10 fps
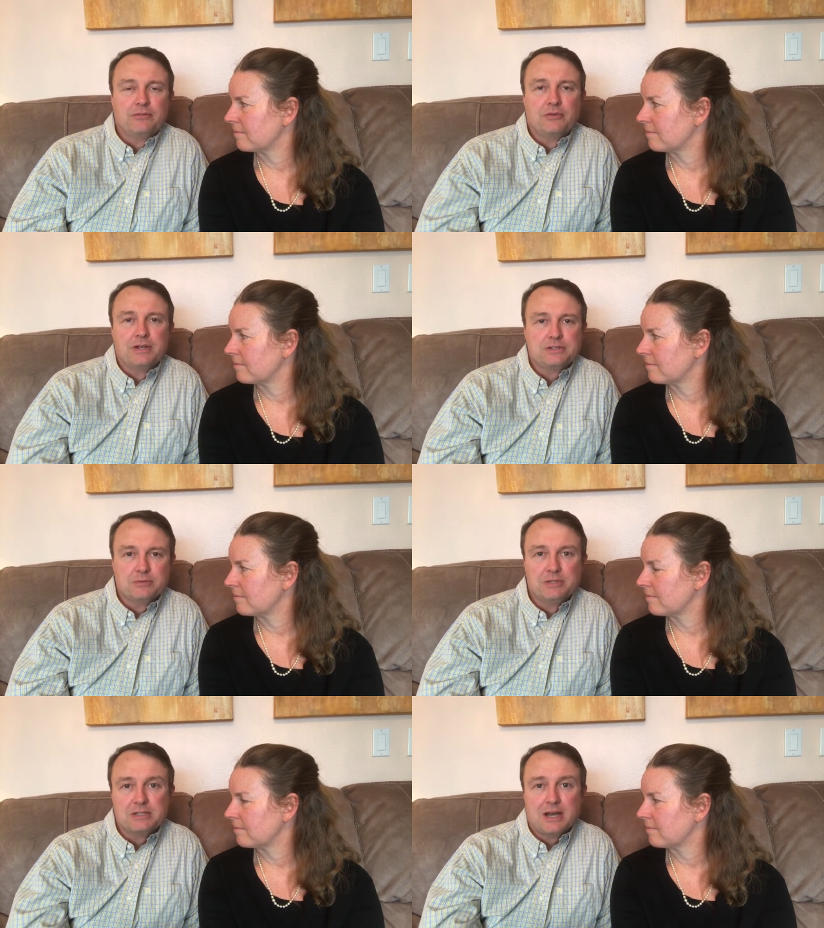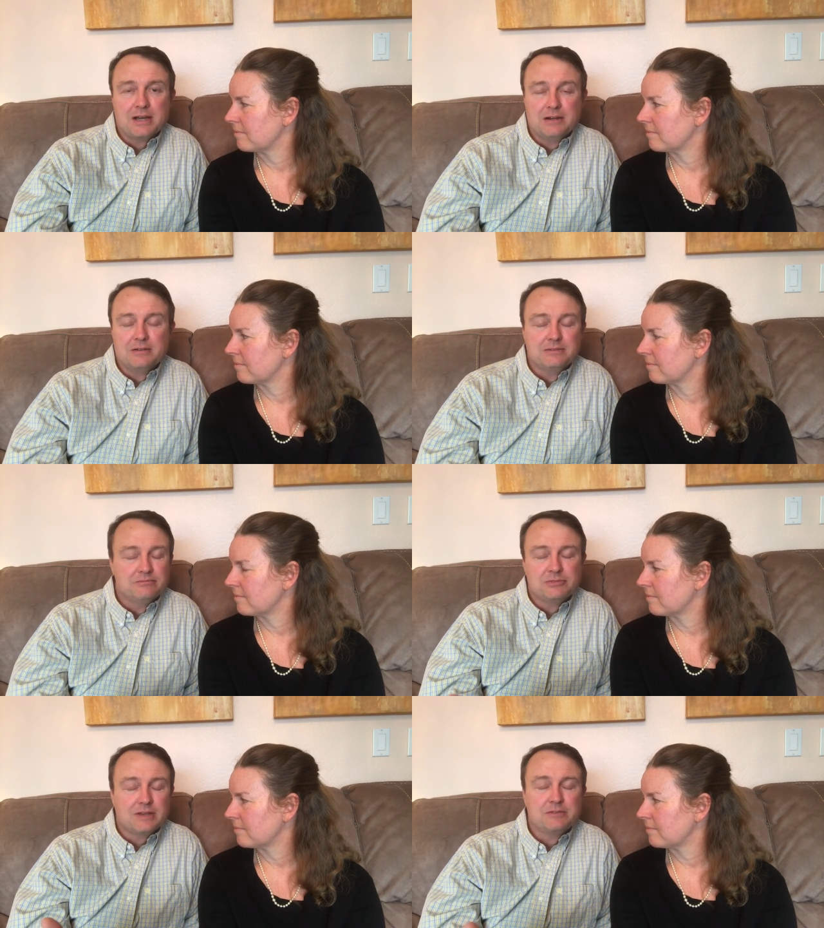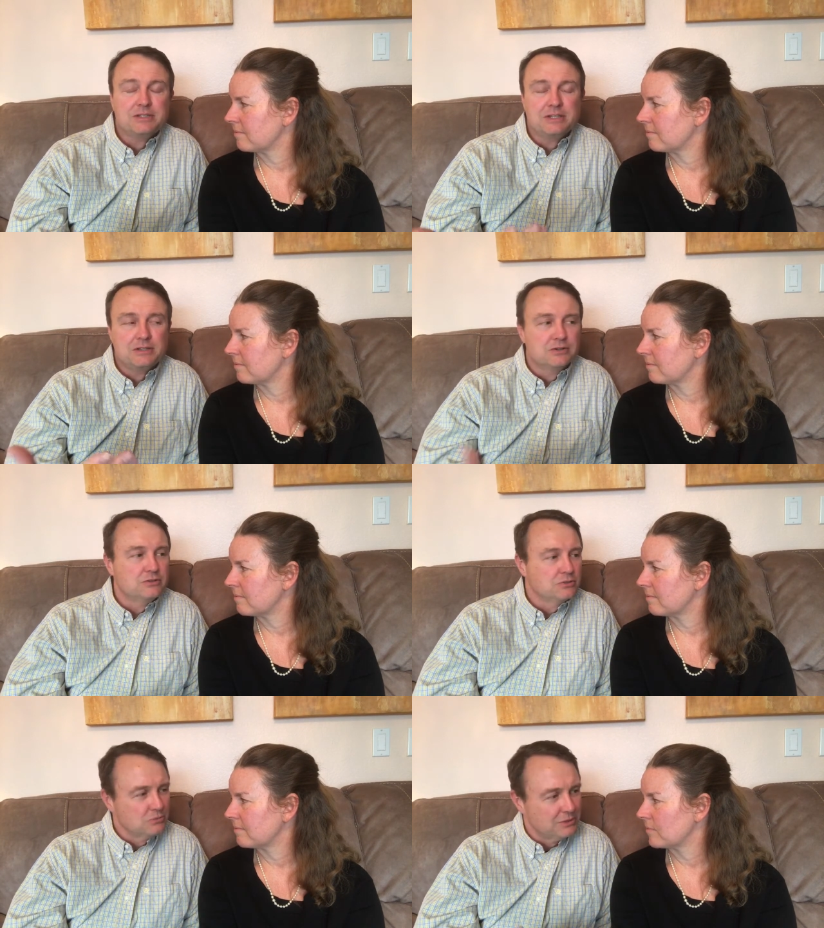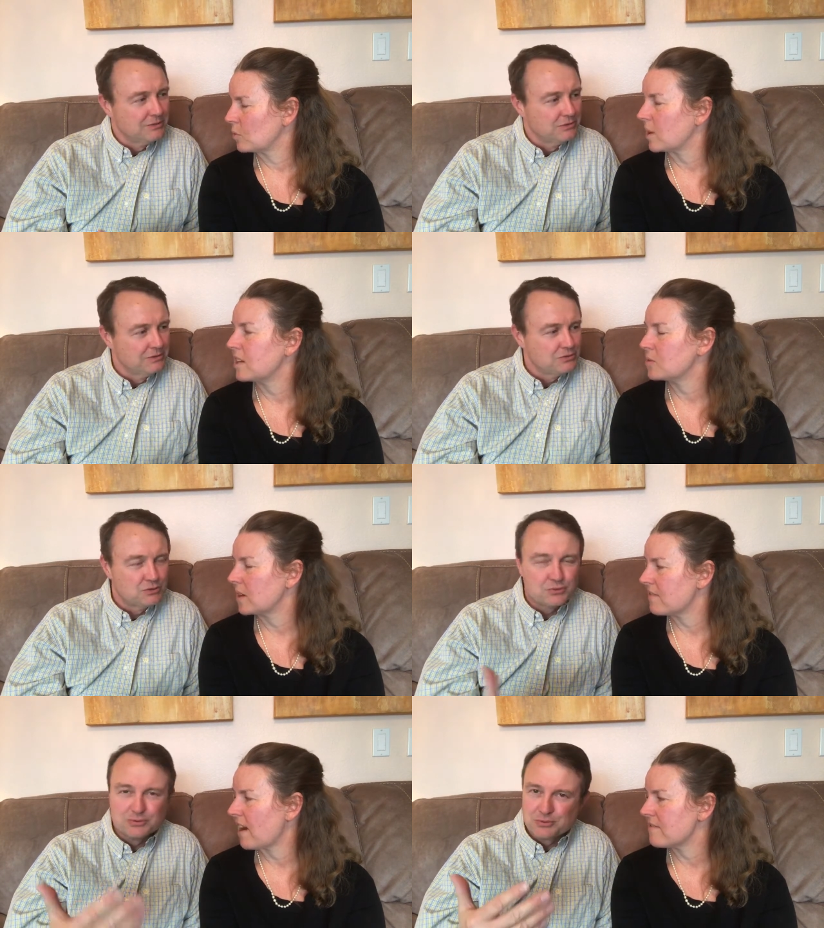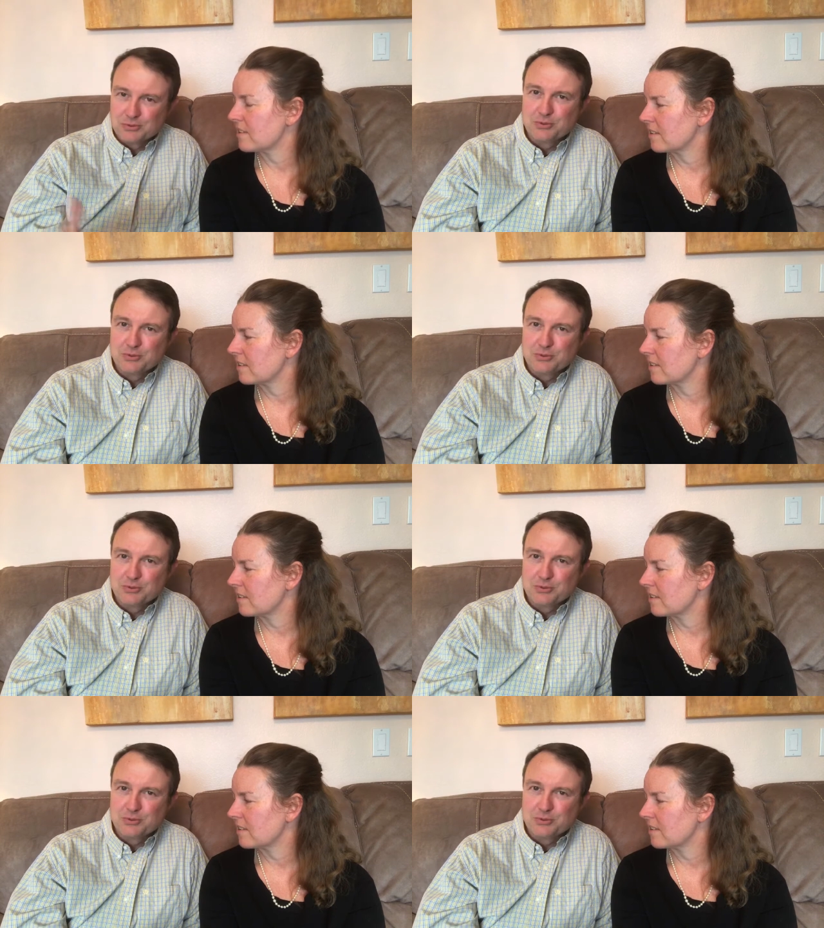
Speaker 1: for us to retire in 17 years or whatever. 2025.